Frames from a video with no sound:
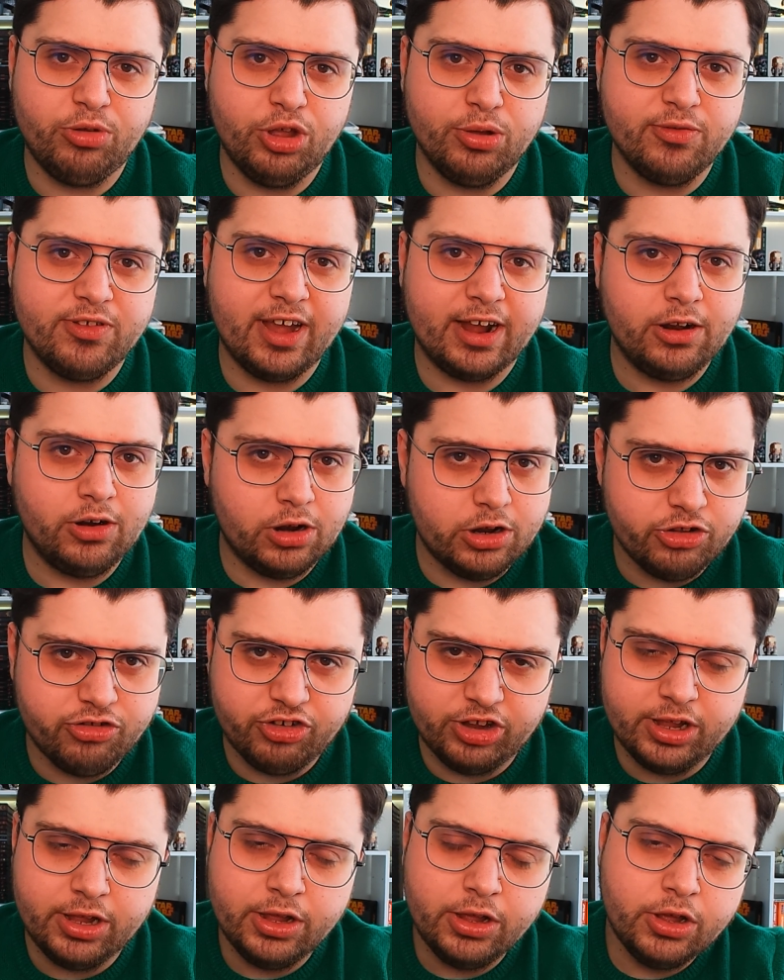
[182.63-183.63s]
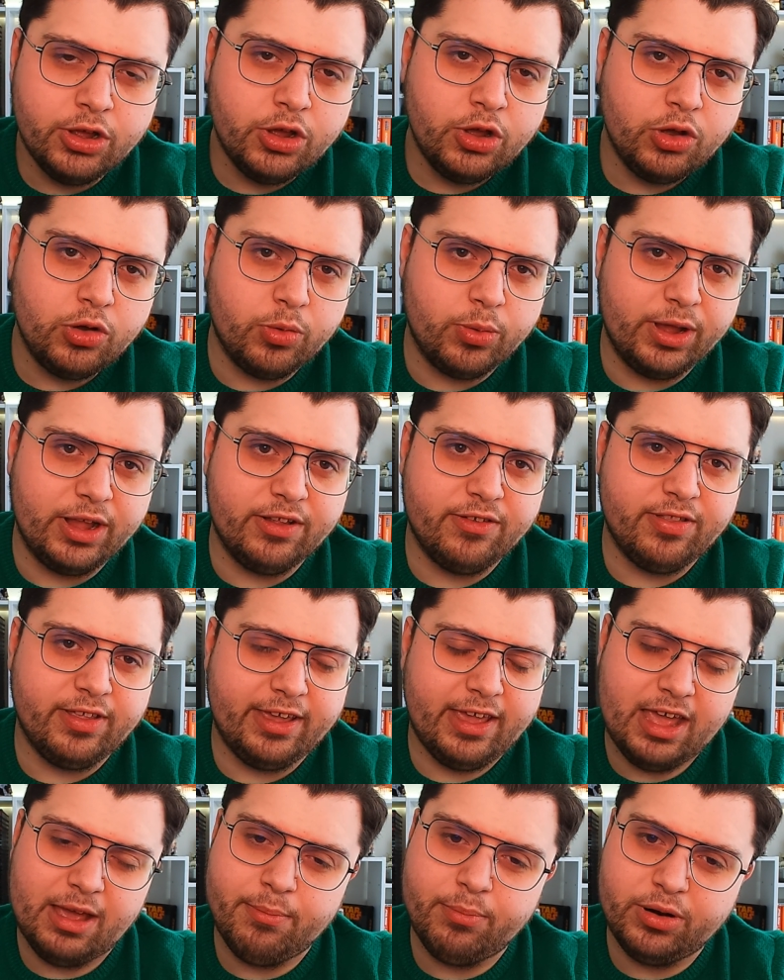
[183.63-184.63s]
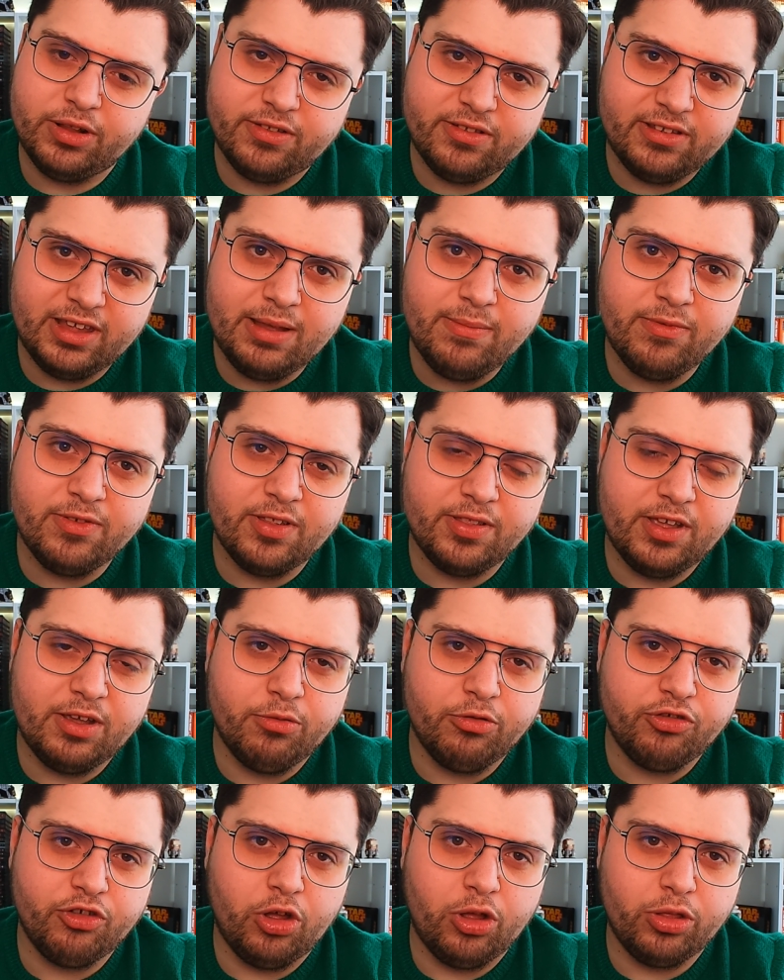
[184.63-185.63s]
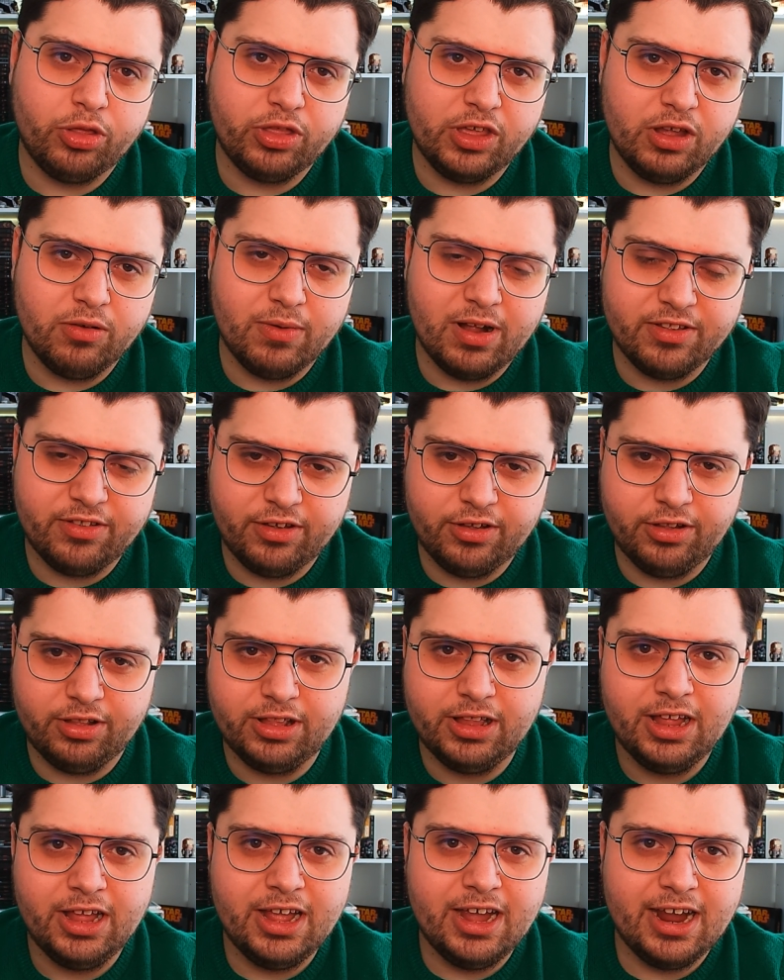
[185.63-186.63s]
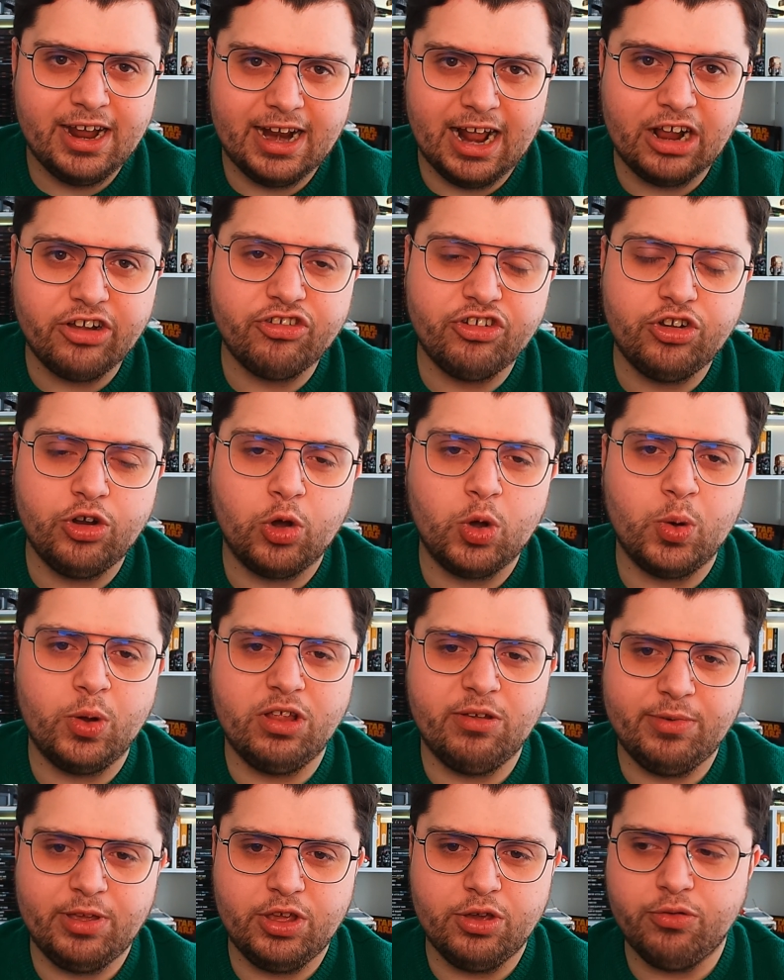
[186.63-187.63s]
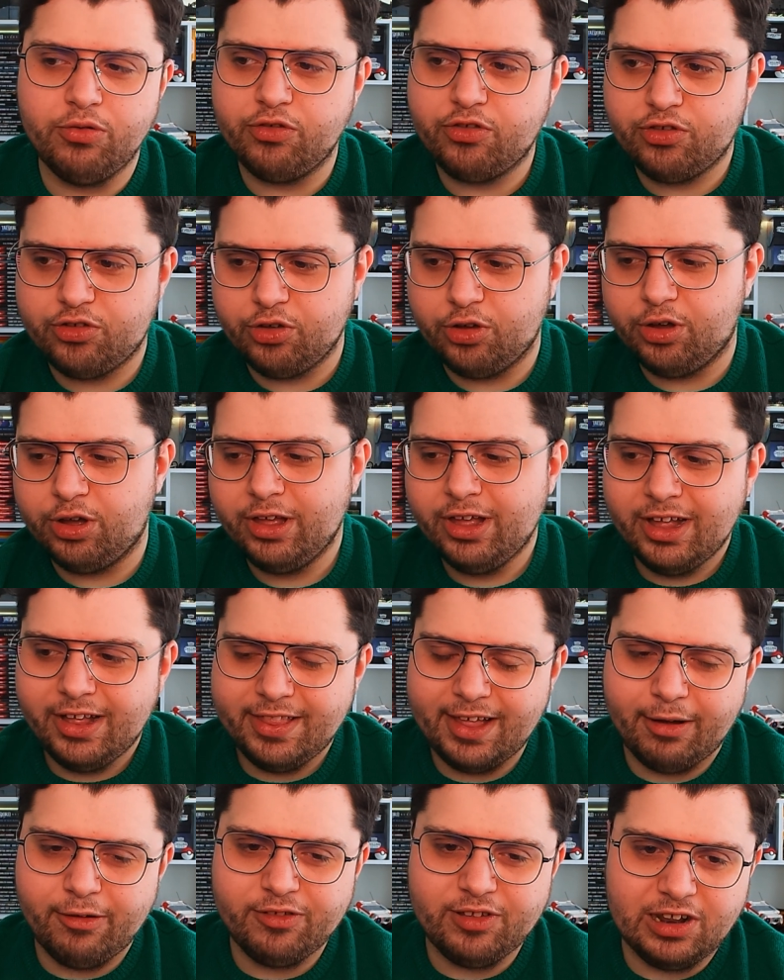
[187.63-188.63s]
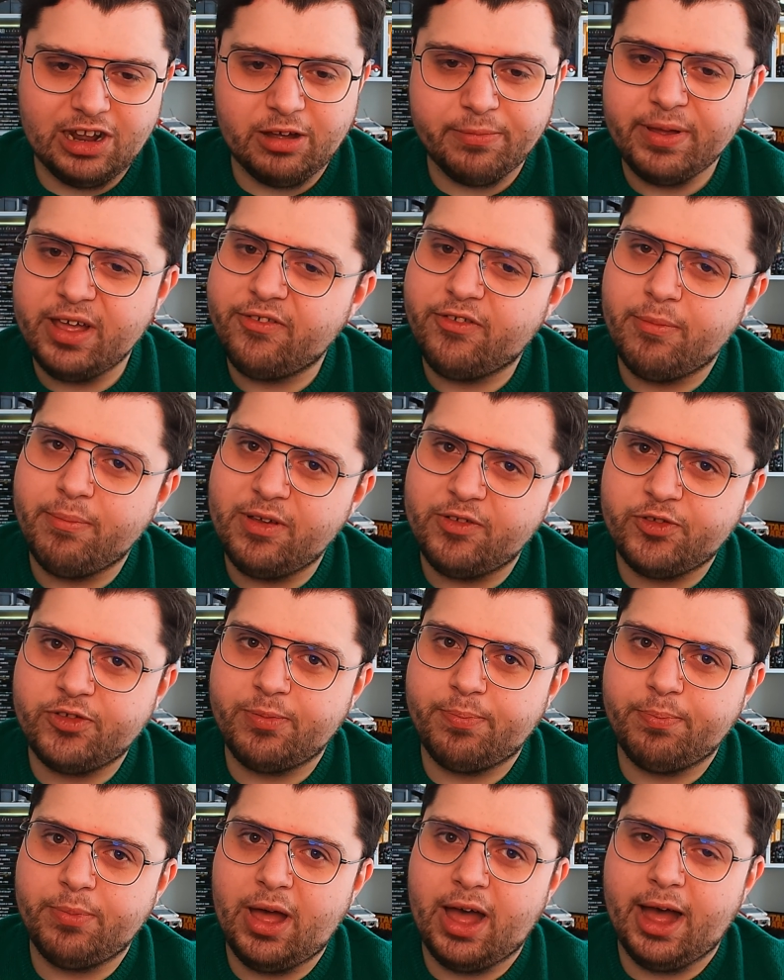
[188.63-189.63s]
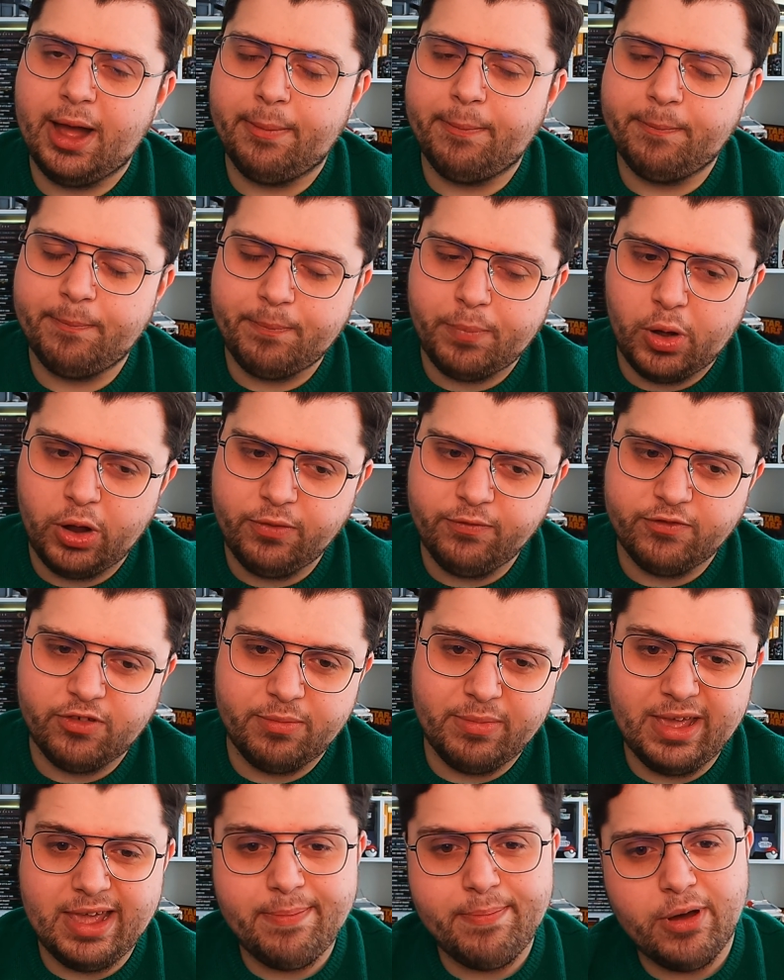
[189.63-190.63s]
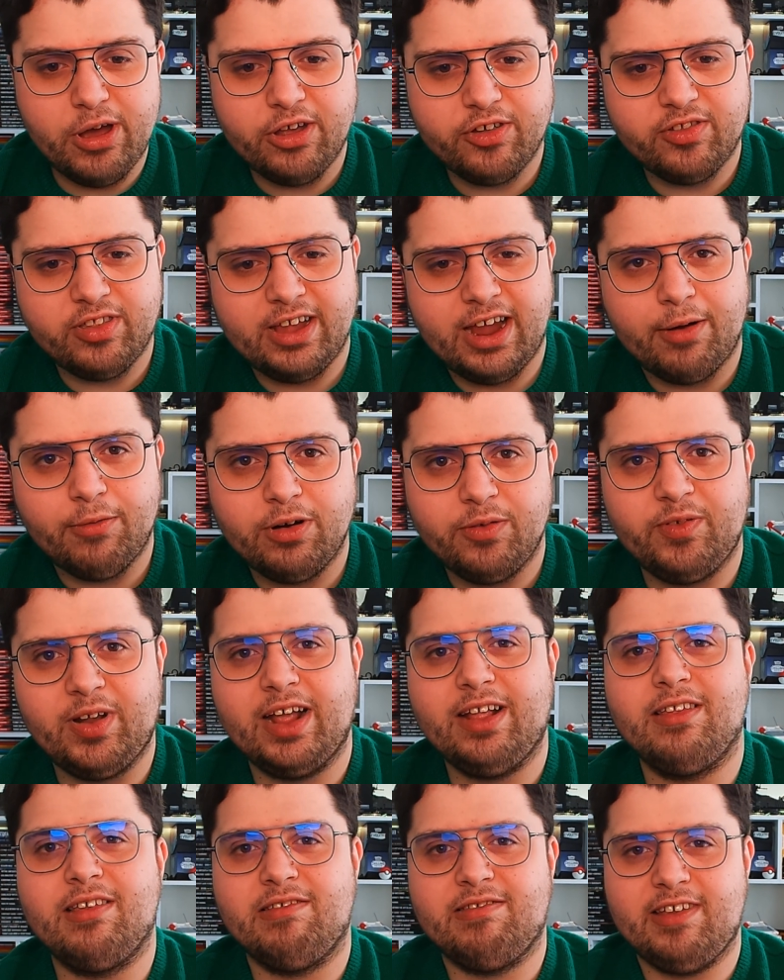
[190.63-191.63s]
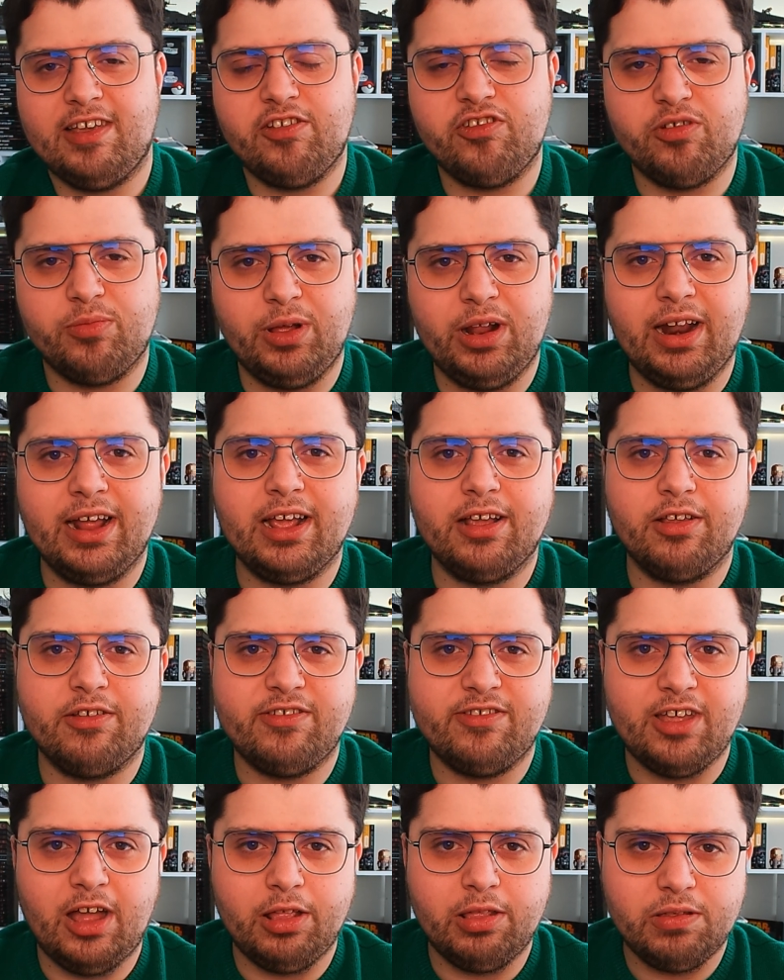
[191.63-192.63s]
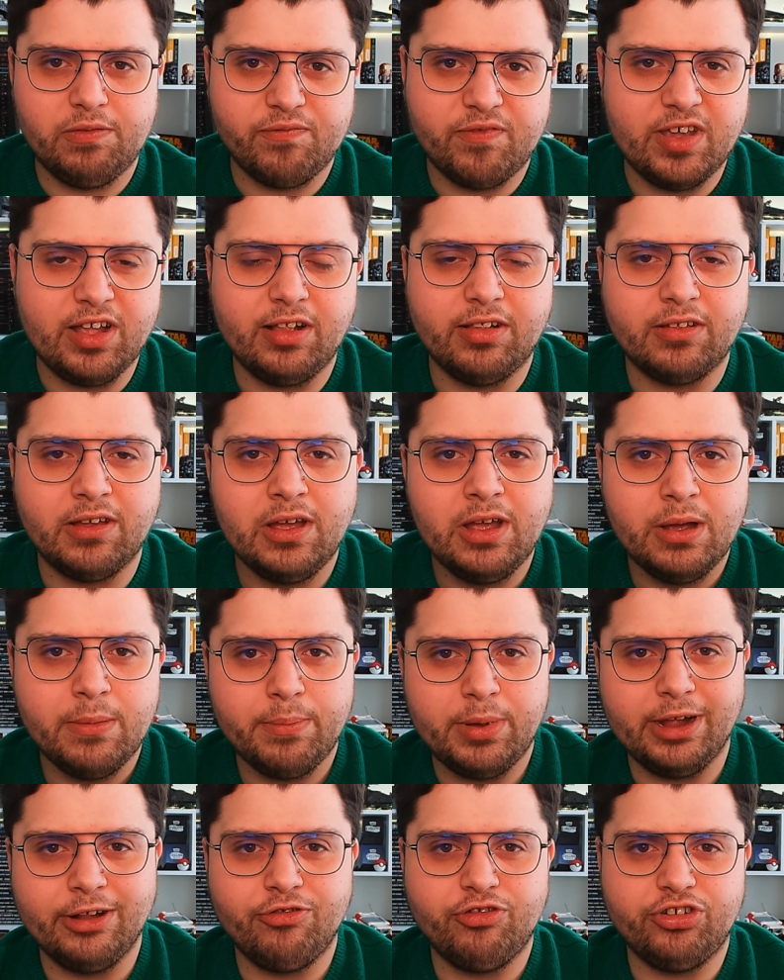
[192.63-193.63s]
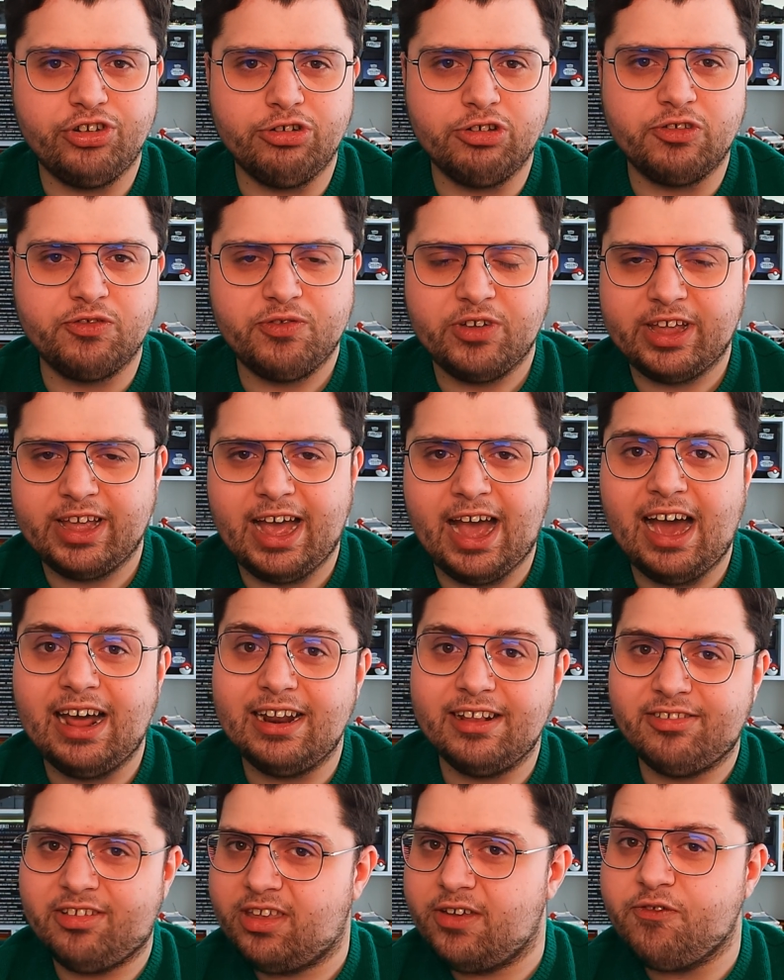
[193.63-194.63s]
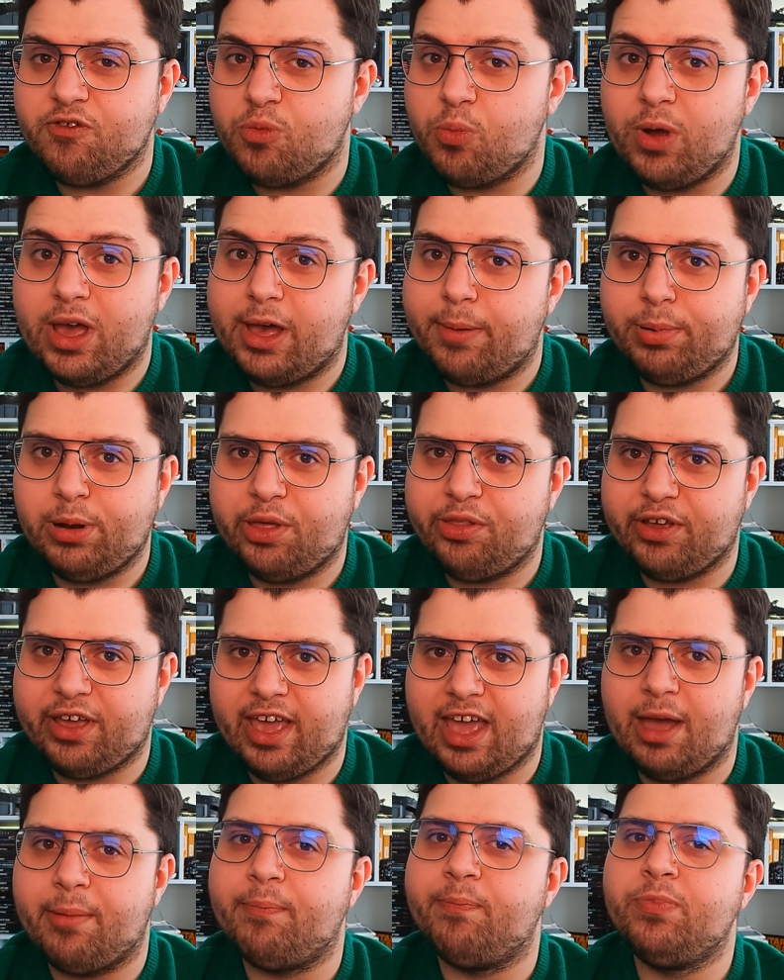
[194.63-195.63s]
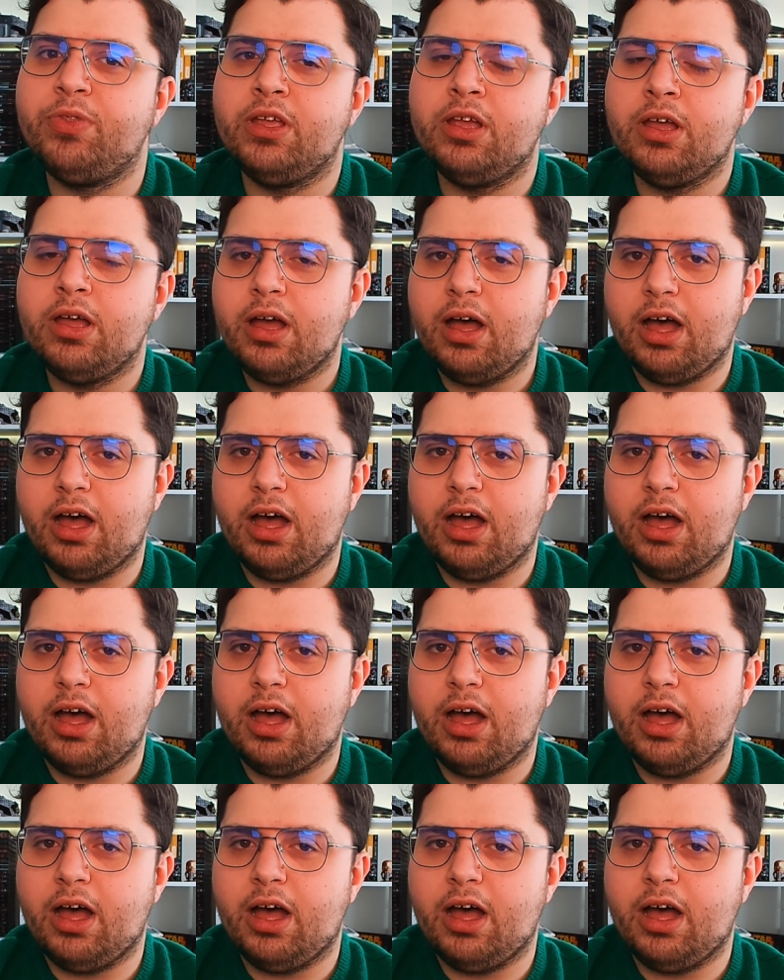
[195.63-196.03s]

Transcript: some new technology going into the game, but it seems that it was all theoretical and actually not going to be used. So that was a little bit of a missed point for me personally. I would have liked to see something like a stealth field be introduced for Cal as a different way to play the game.